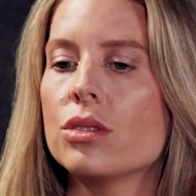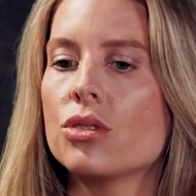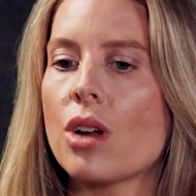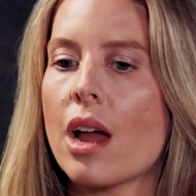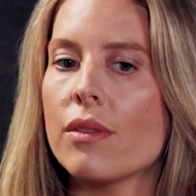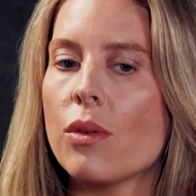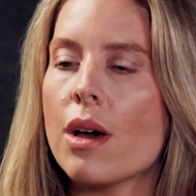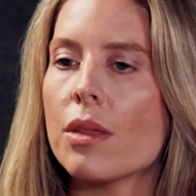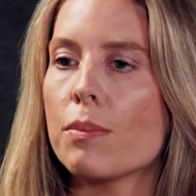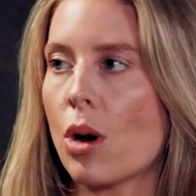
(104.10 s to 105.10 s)
Drive
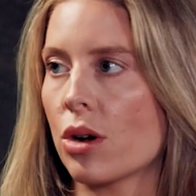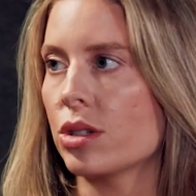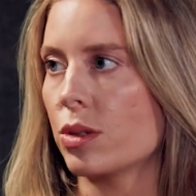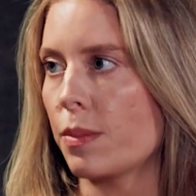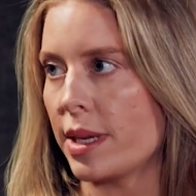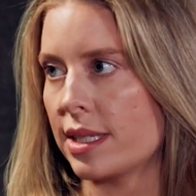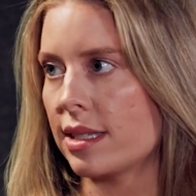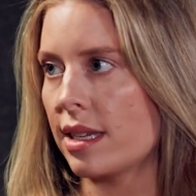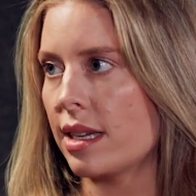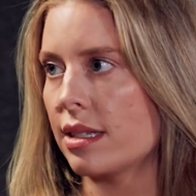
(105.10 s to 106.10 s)
Wealth partners with
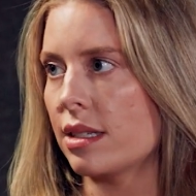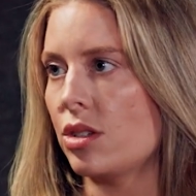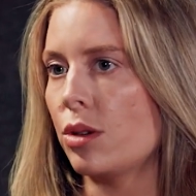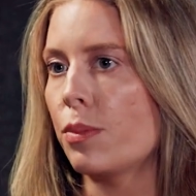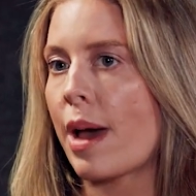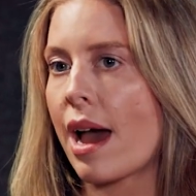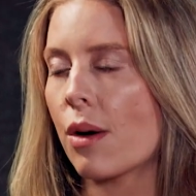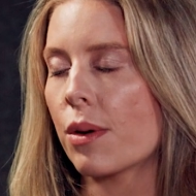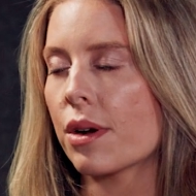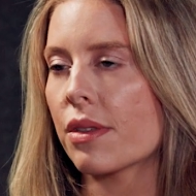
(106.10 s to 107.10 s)
businesses to
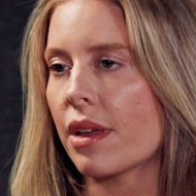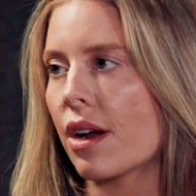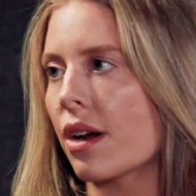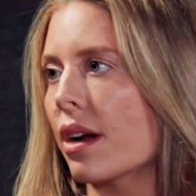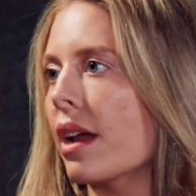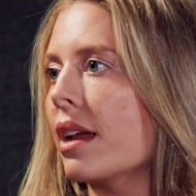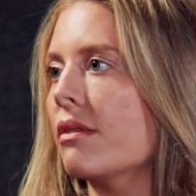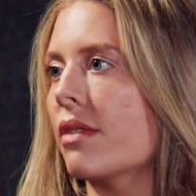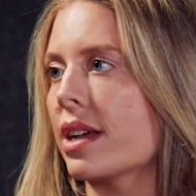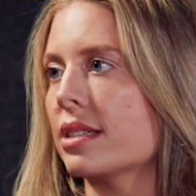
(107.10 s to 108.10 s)
power their
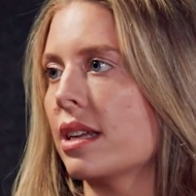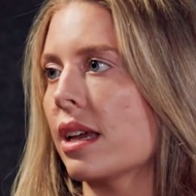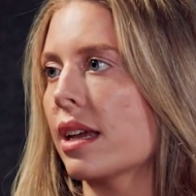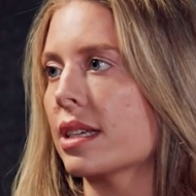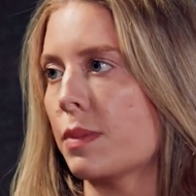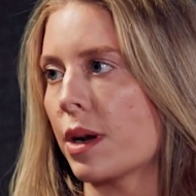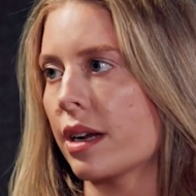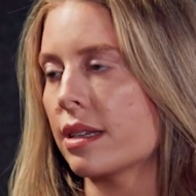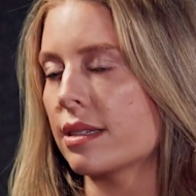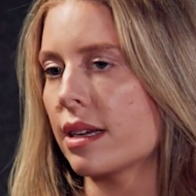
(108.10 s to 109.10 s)
investing
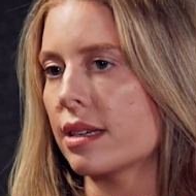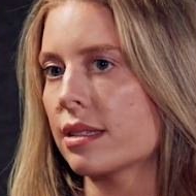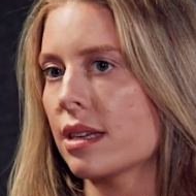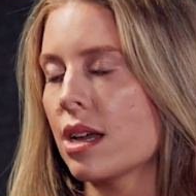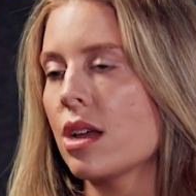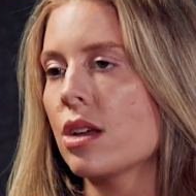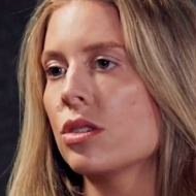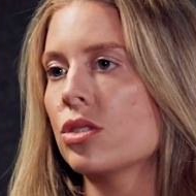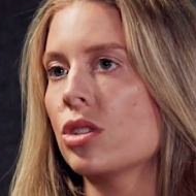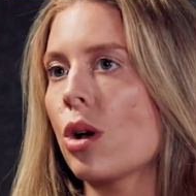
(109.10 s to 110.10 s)
experiences.
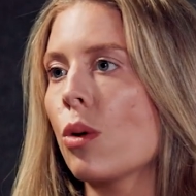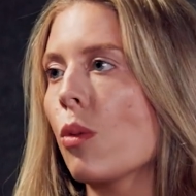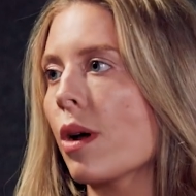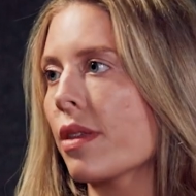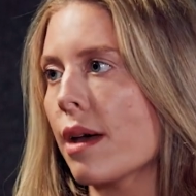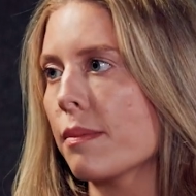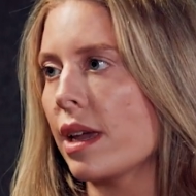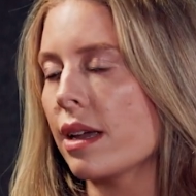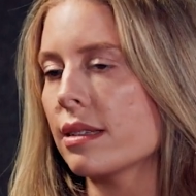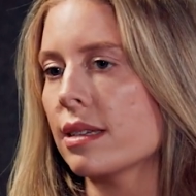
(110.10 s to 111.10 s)
So, what that
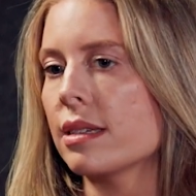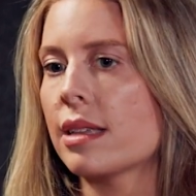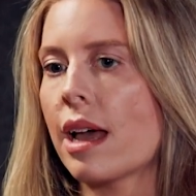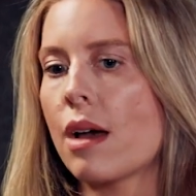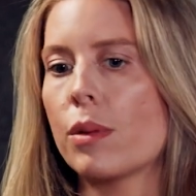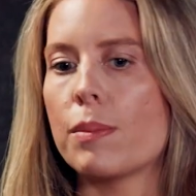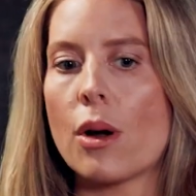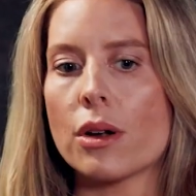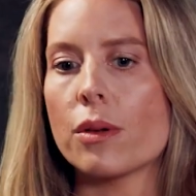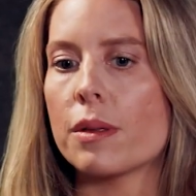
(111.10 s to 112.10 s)
means is that we
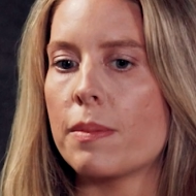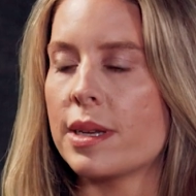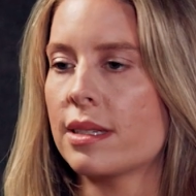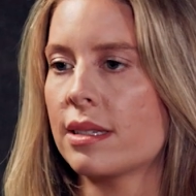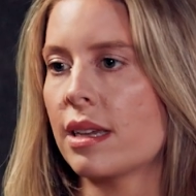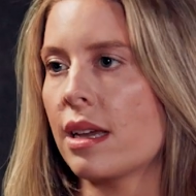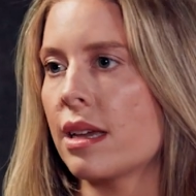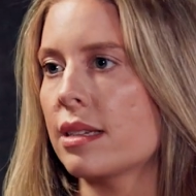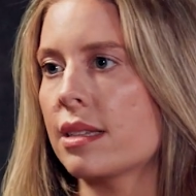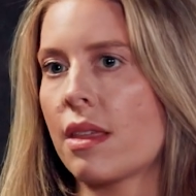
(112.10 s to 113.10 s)
partner with
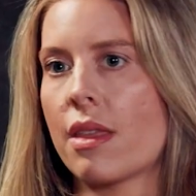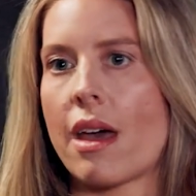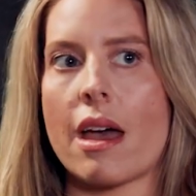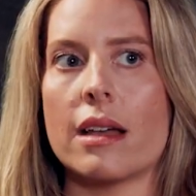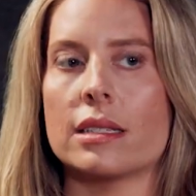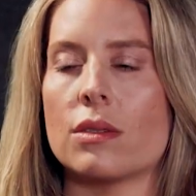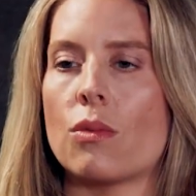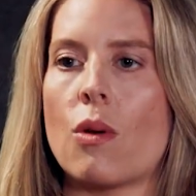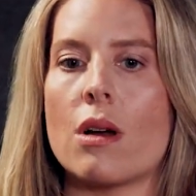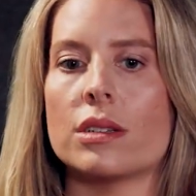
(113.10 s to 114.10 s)
businesses that
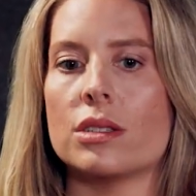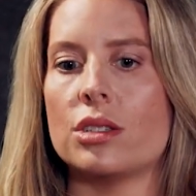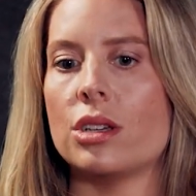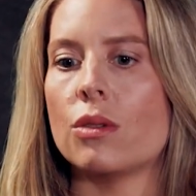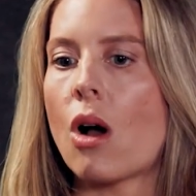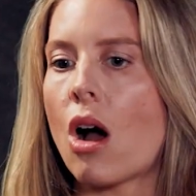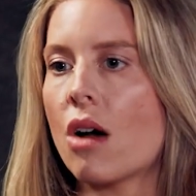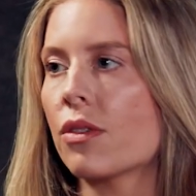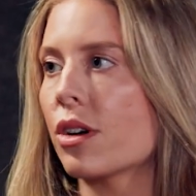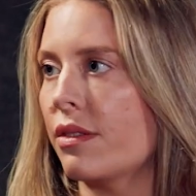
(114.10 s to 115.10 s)
want to
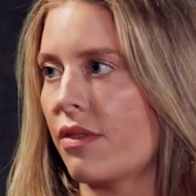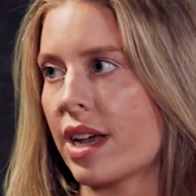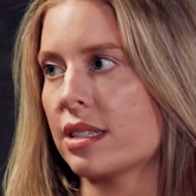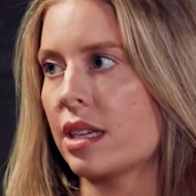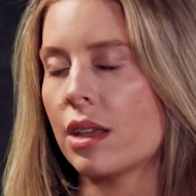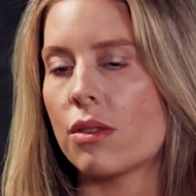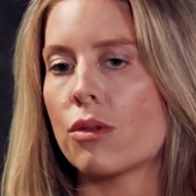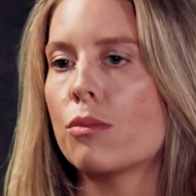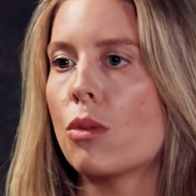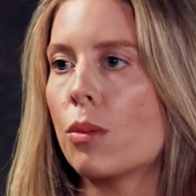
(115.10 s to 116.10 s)
offer investing
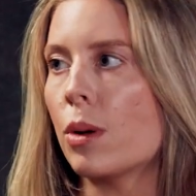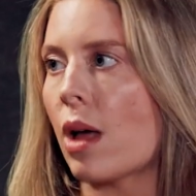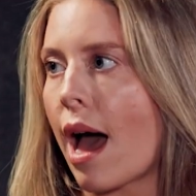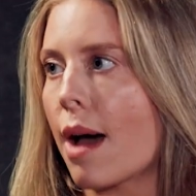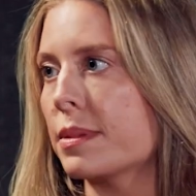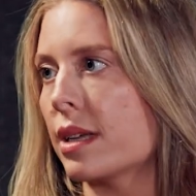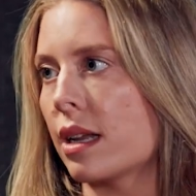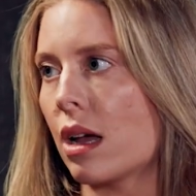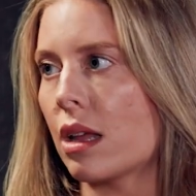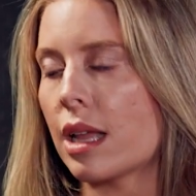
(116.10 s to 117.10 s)
through mobile apps and
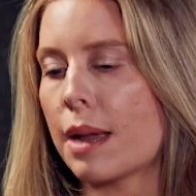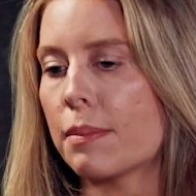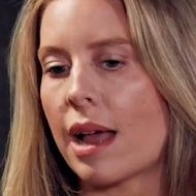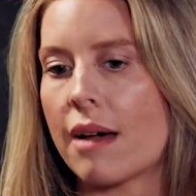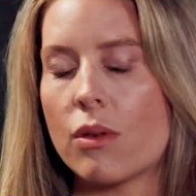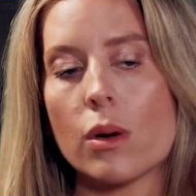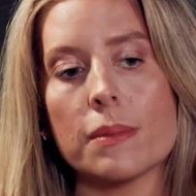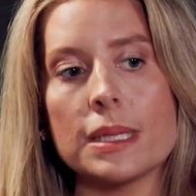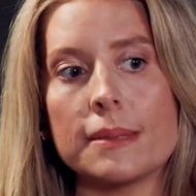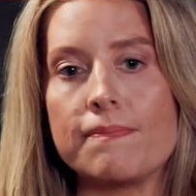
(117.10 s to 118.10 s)
online
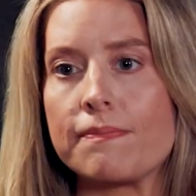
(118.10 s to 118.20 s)
platforms.